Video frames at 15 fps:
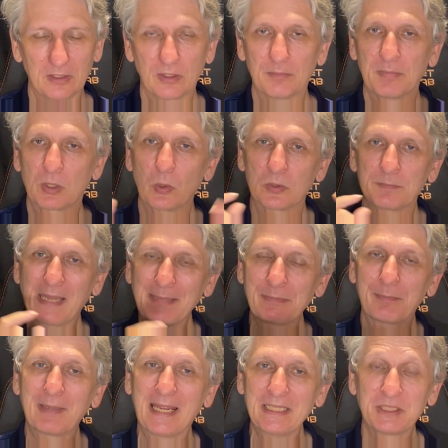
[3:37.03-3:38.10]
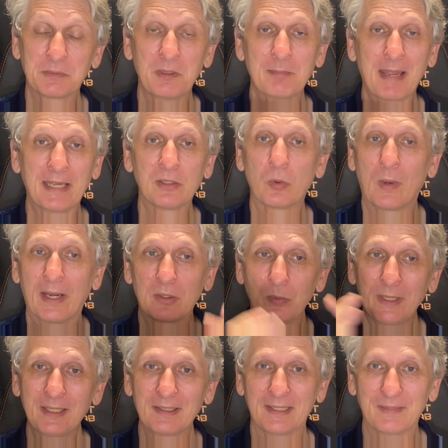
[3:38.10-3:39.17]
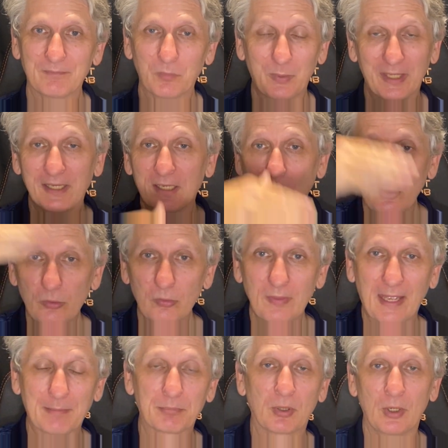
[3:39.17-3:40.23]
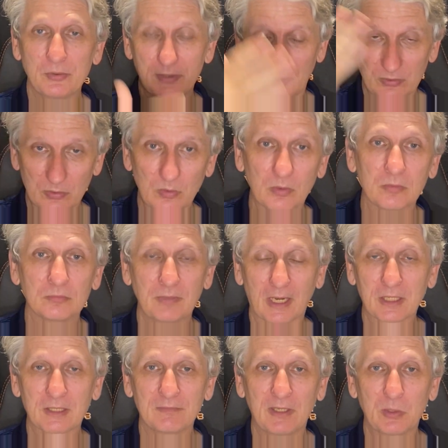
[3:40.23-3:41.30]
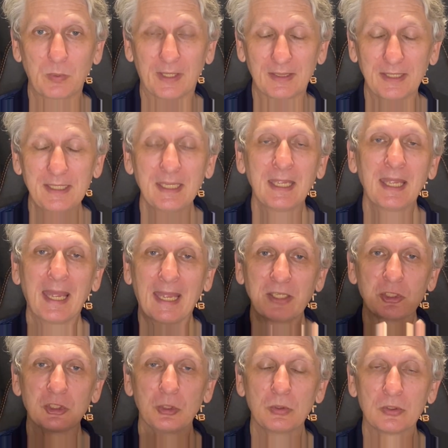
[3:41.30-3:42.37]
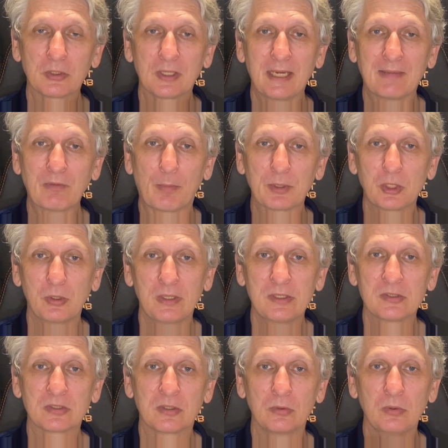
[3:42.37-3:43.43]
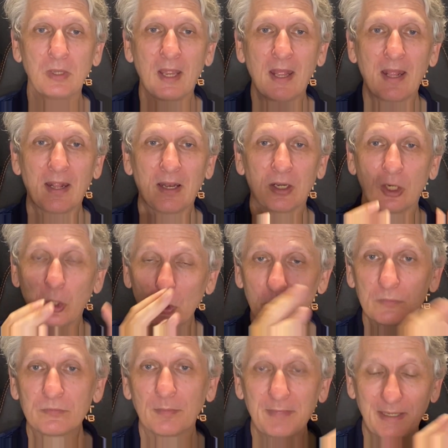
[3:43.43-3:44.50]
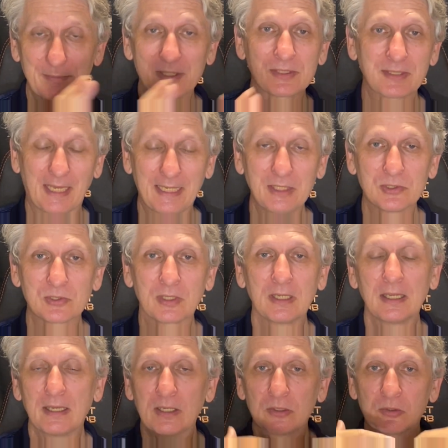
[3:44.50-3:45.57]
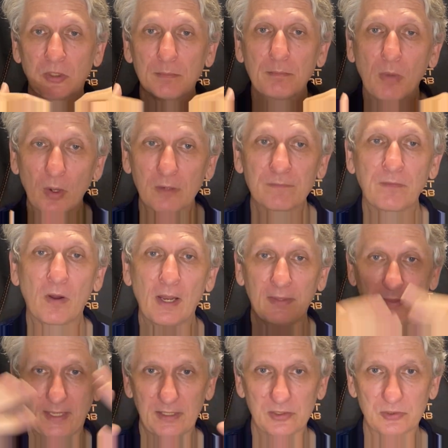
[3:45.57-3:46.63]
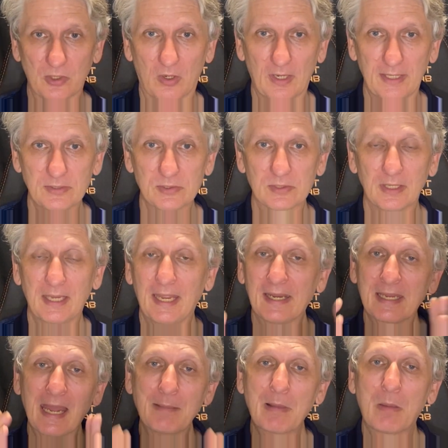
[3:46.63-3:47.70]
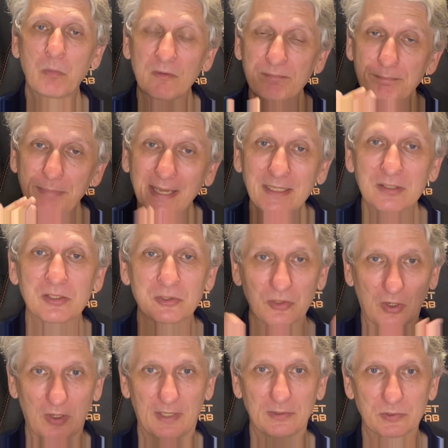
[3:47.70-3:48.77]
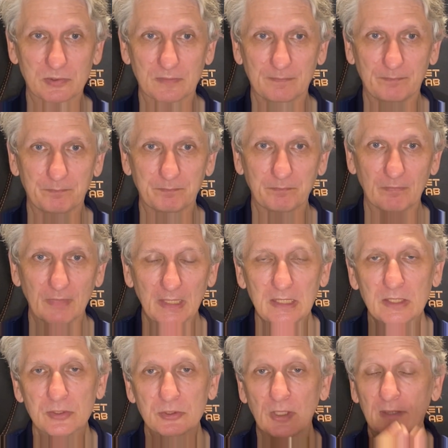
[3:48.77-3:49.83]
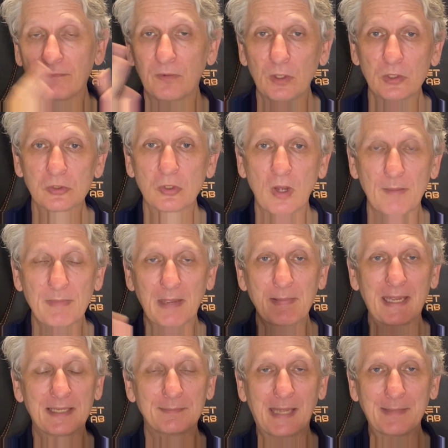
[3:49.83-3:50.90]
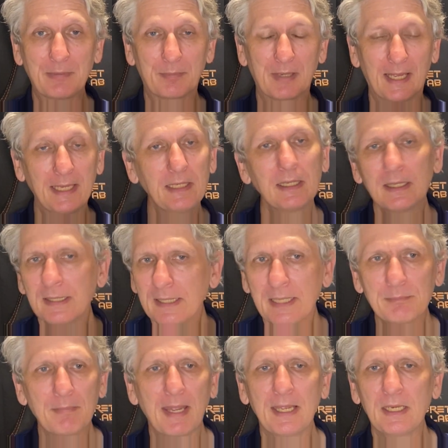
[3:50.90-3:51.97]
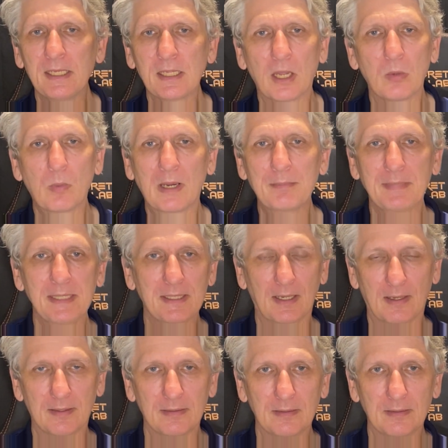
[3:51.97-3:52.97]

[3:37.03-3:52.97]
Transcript: Because paper planes can be made quite quickly. We can go through that process relatively quickly, and students can have opportunities to learn from their mistakes, to modify their designs, and come up with better designs. So the first time they make a paper plane, it may only go one meter.